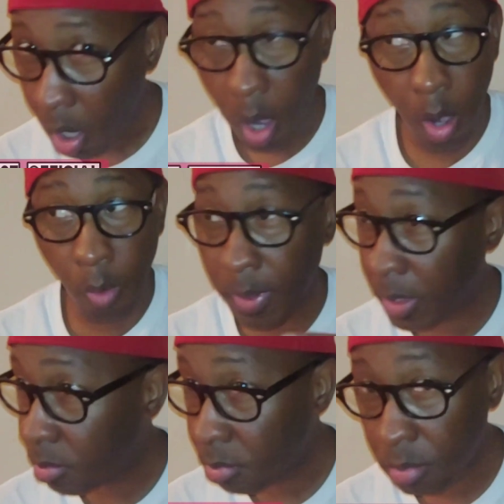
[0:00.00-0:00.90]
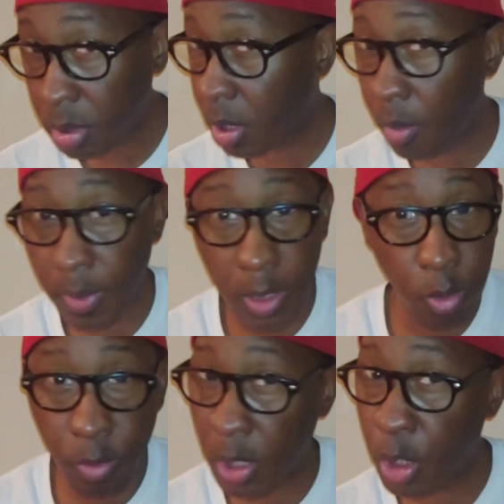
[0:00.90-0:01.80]
hoeing, sowing
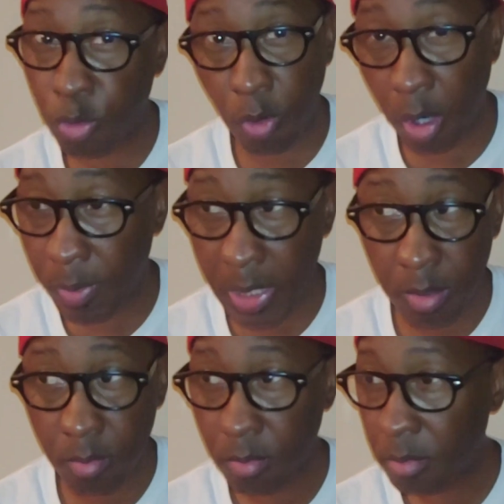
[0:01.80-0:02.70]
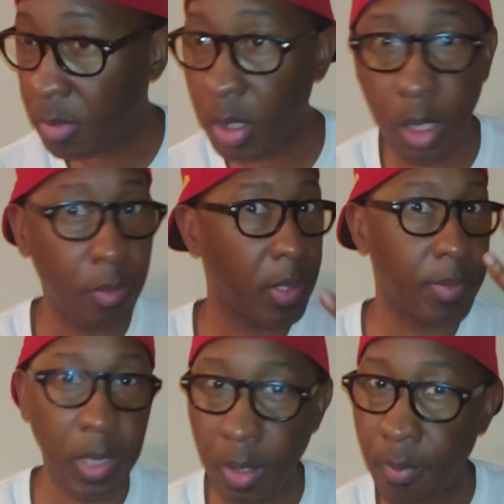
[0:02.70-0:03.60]
new things, growing. You know what I'm
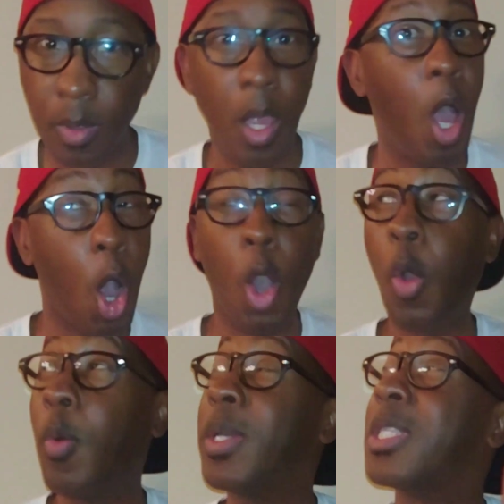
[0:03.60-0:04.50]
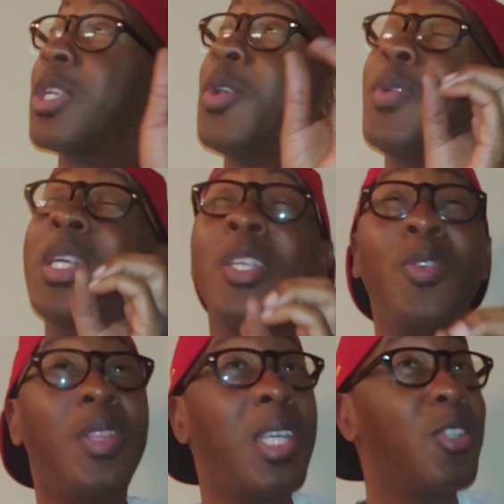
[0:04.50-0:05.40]
saying? hoeing, sowing,
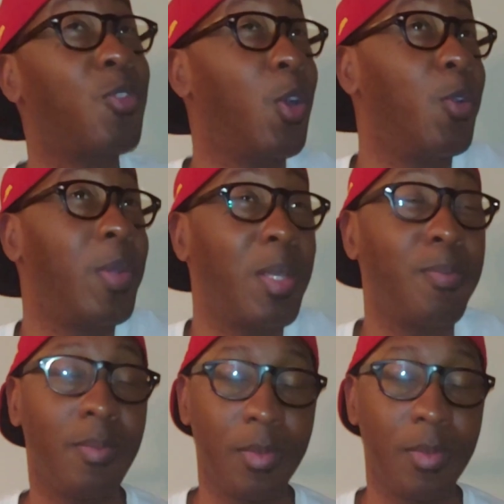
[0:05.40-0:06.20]
new things growing.